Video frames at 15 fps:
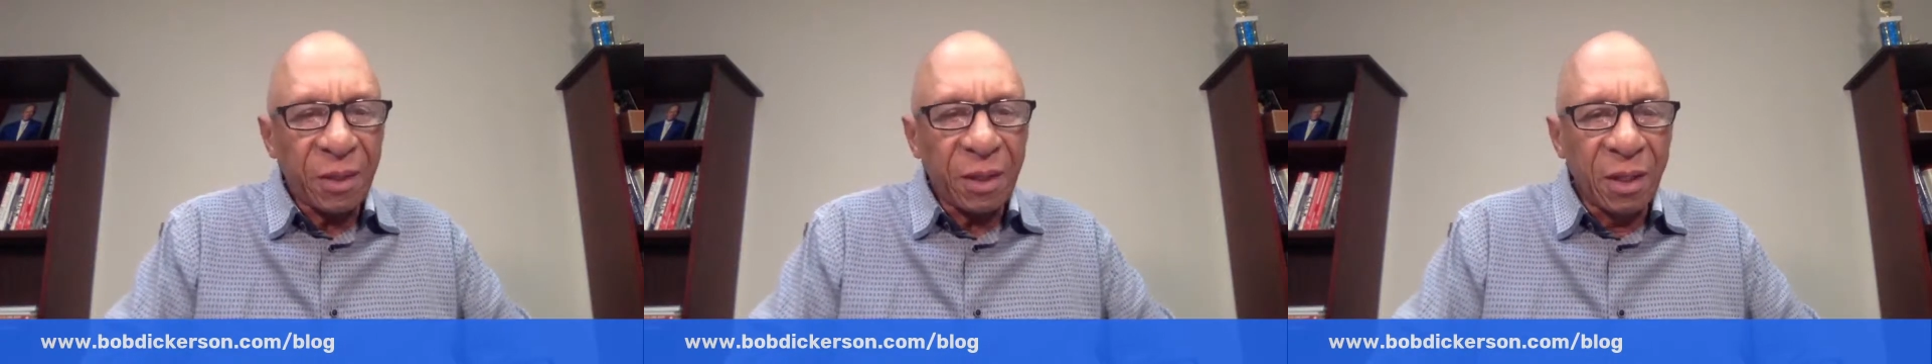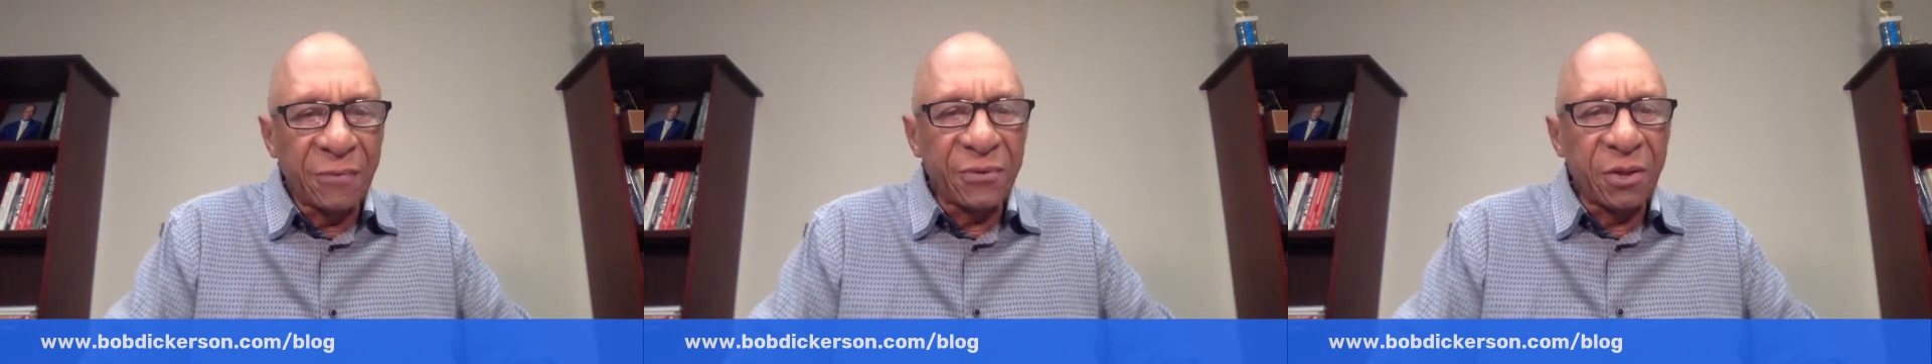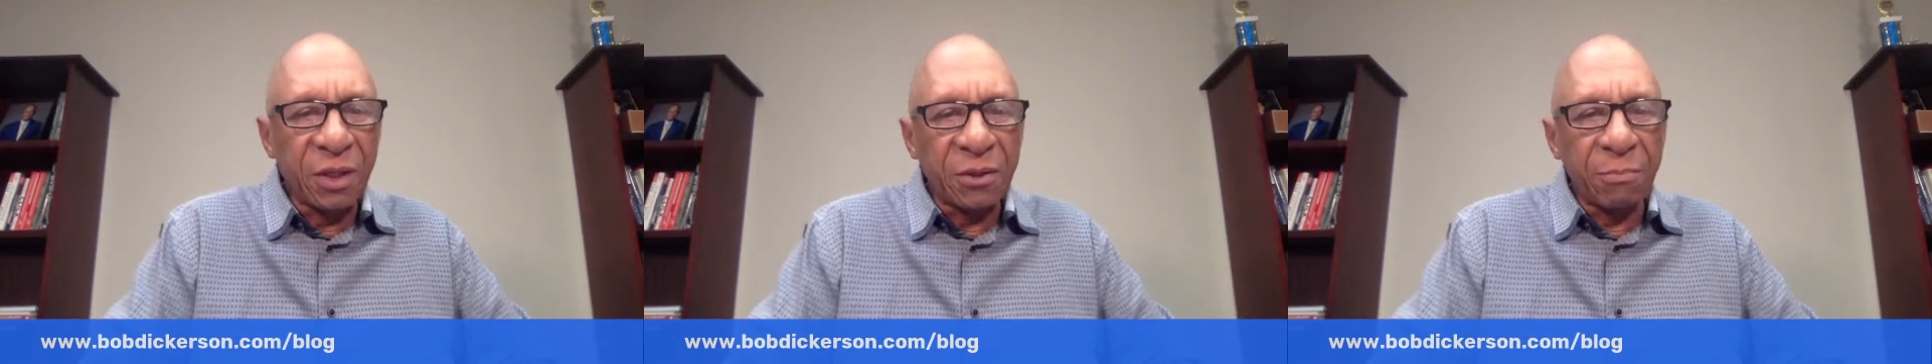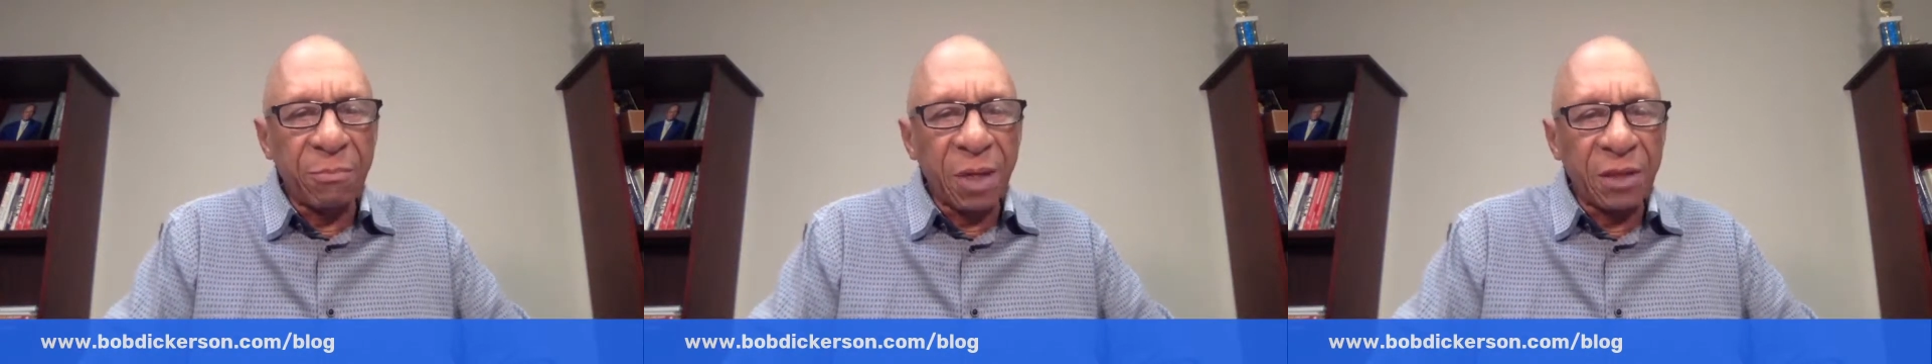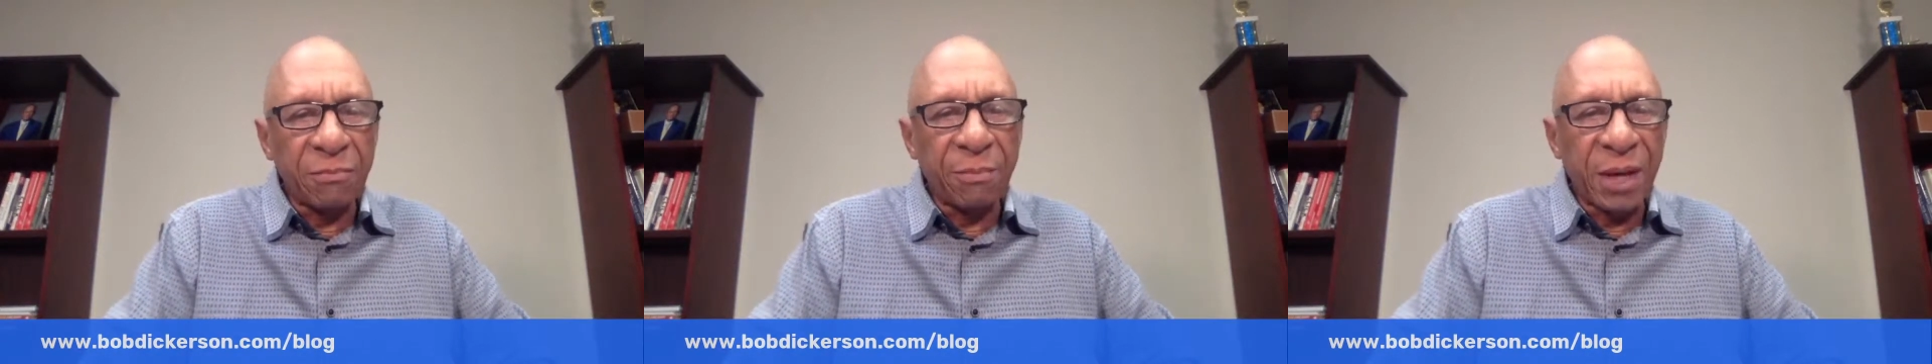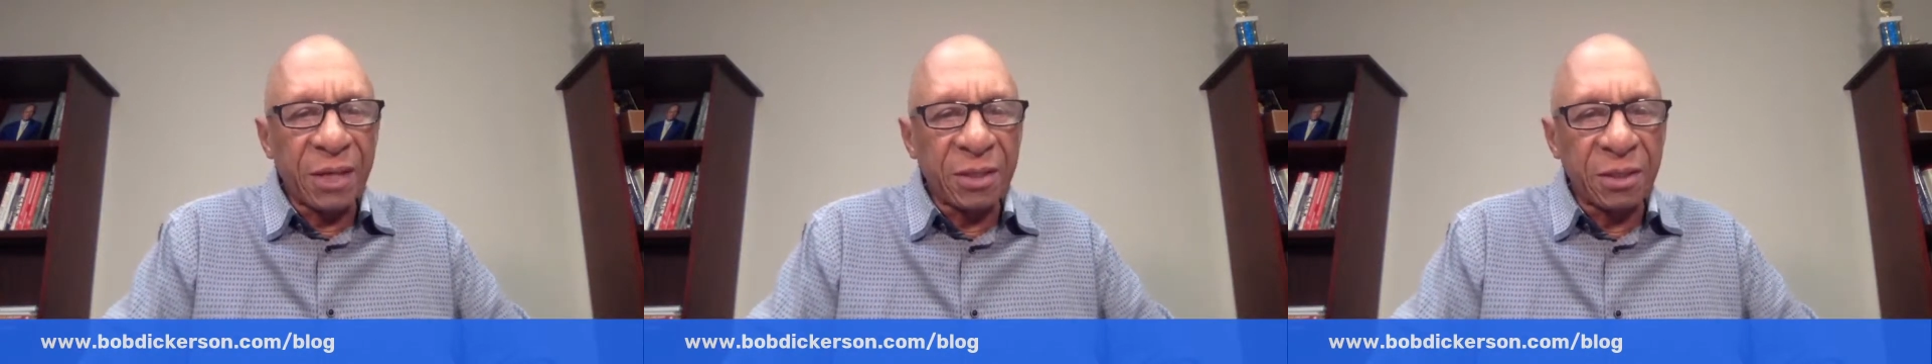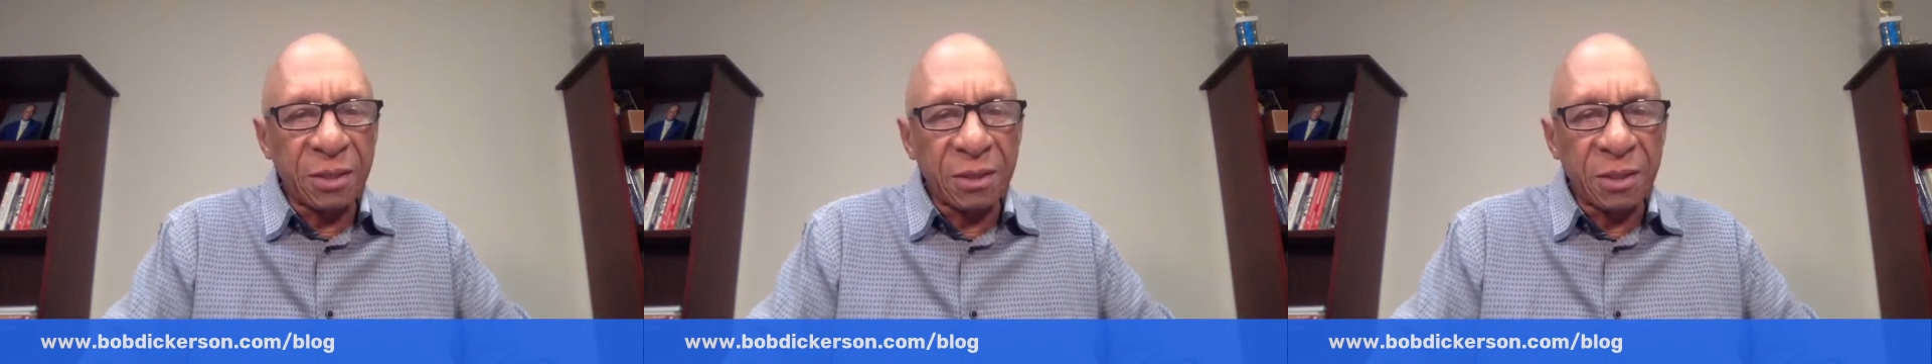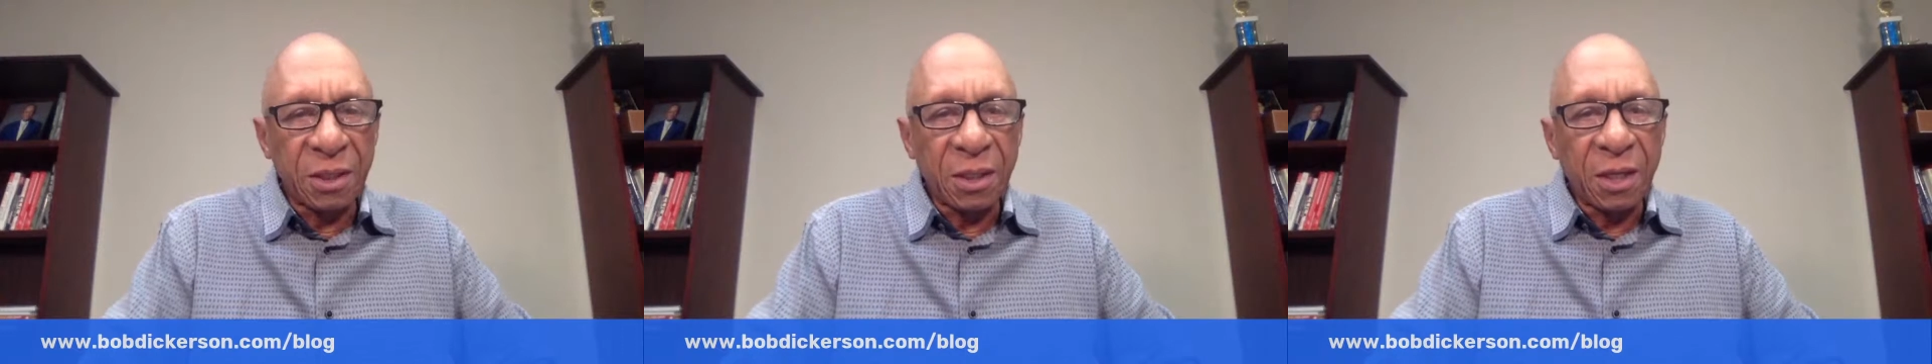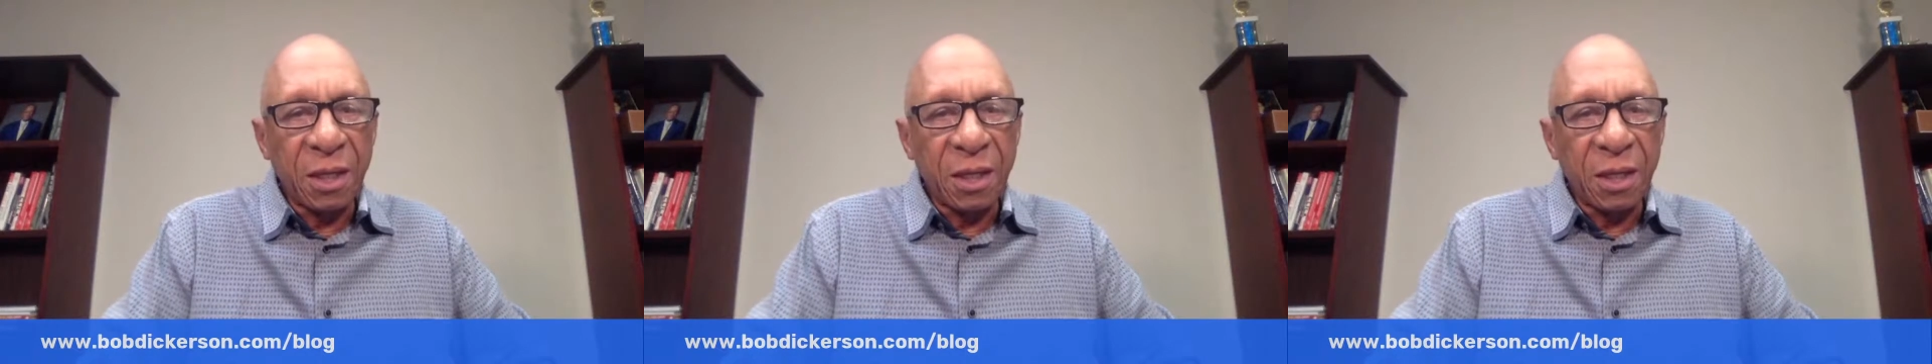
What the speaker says: every other month basis.